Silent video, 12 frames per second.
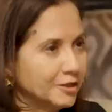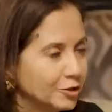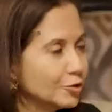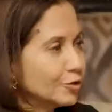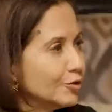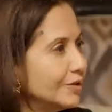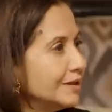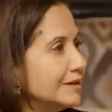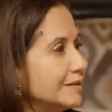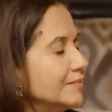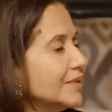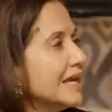you
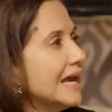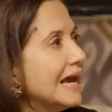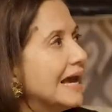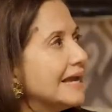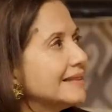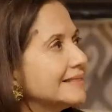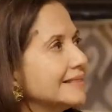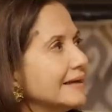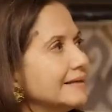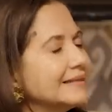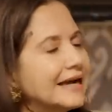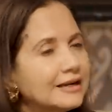know, and
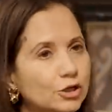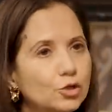that